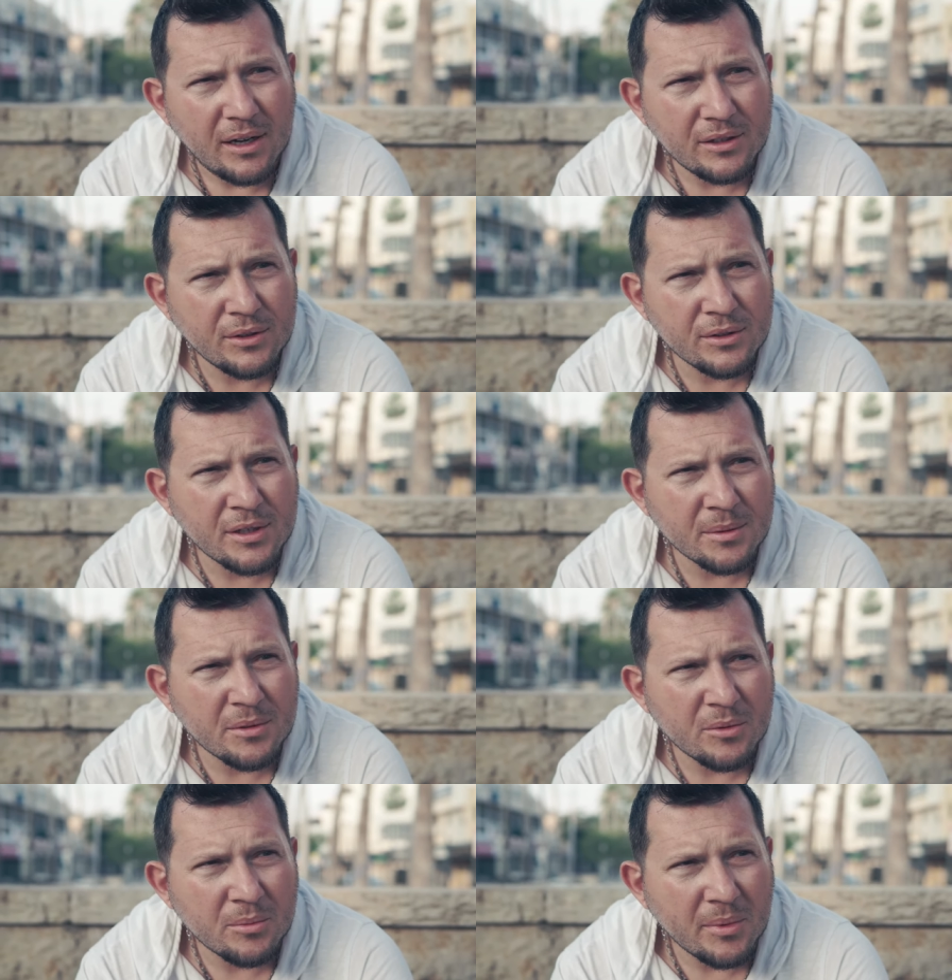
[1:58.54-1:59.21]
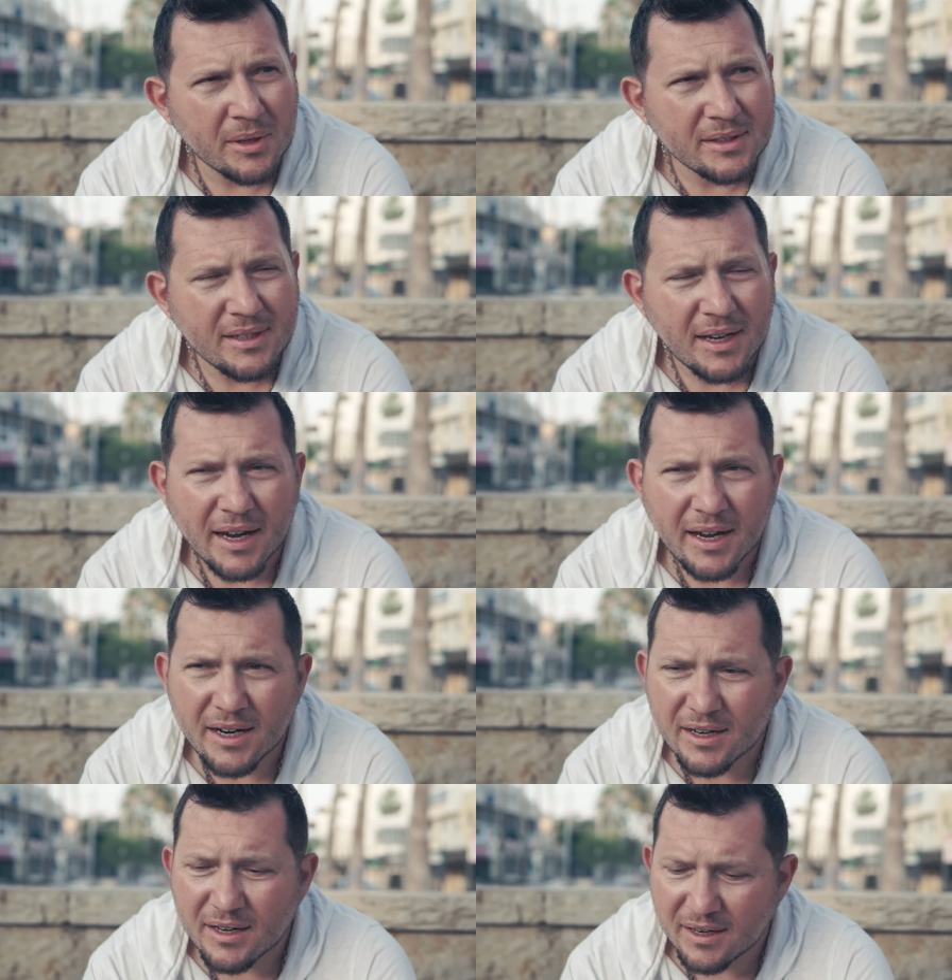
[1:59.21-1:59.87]
do something with my
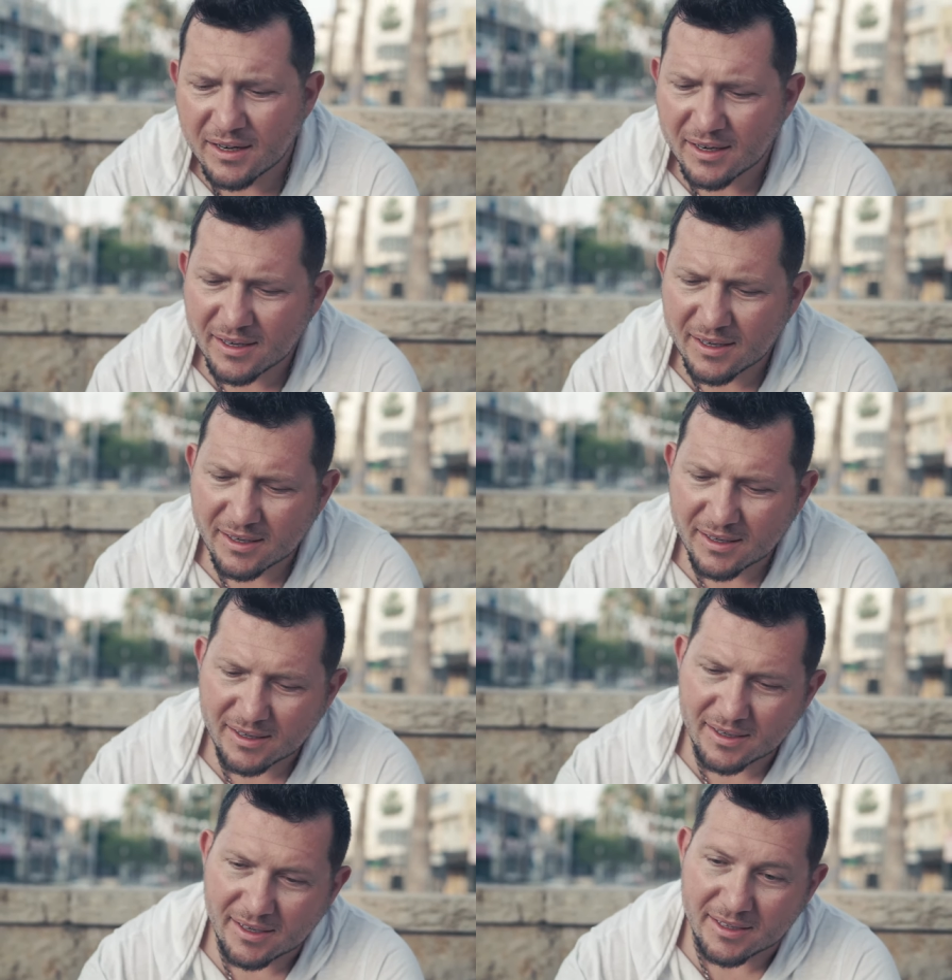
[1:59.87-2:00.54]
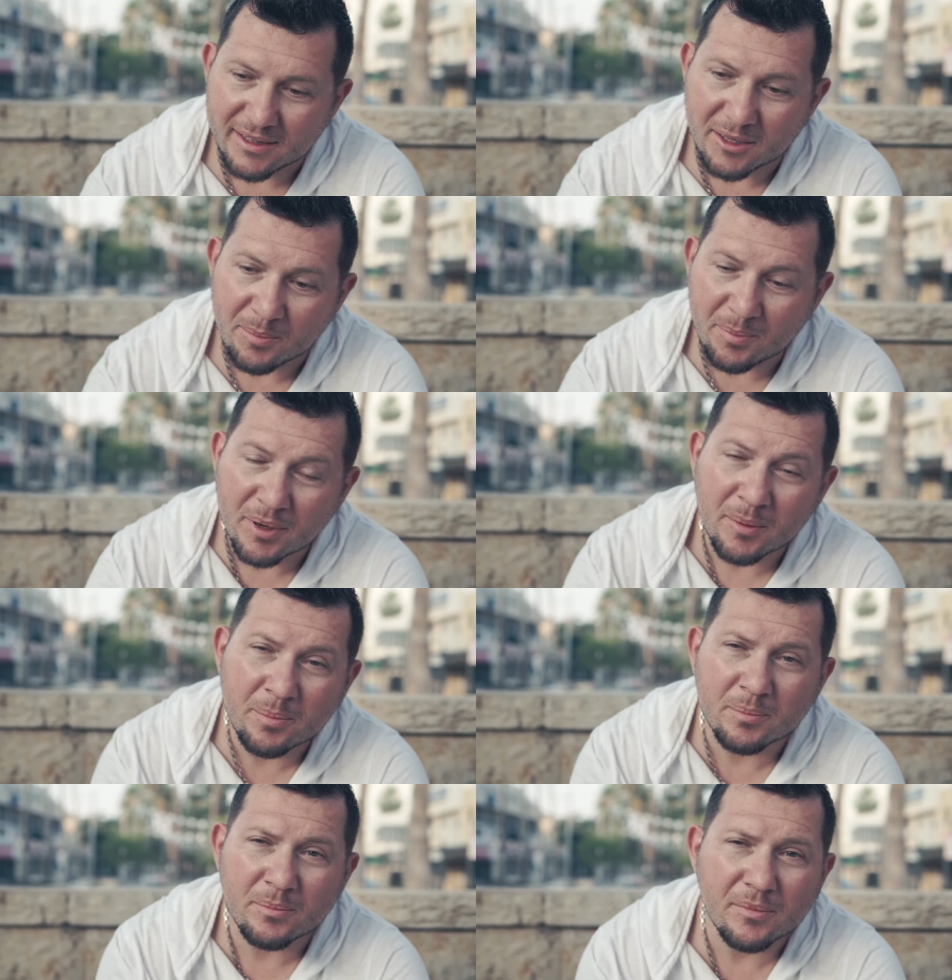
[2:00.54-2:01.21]
tire, and the
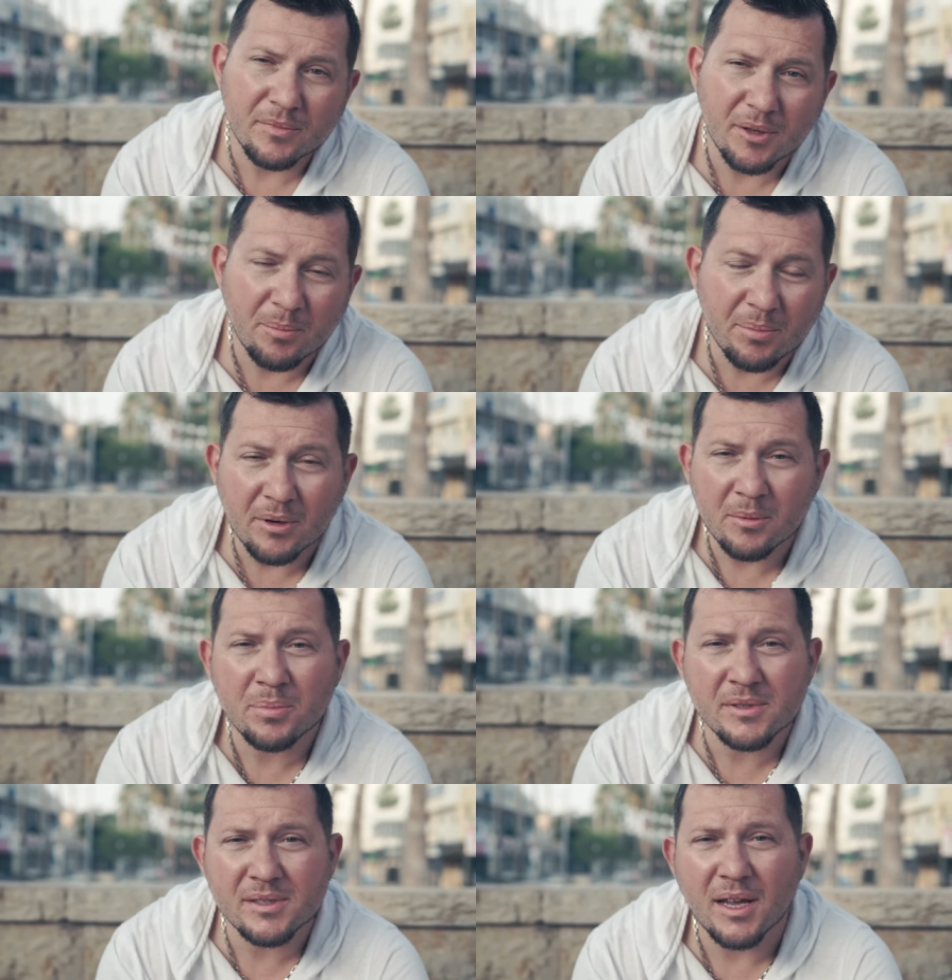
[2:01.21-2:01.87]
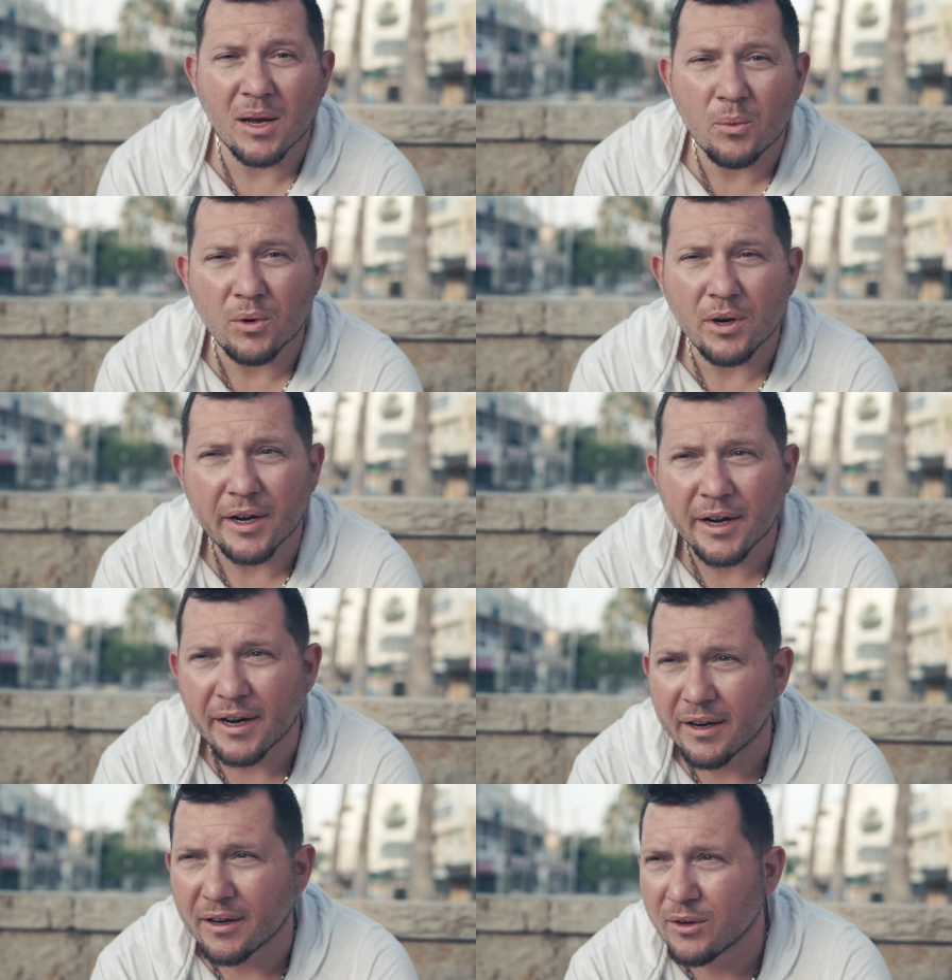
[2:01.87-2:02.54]
pump is not working,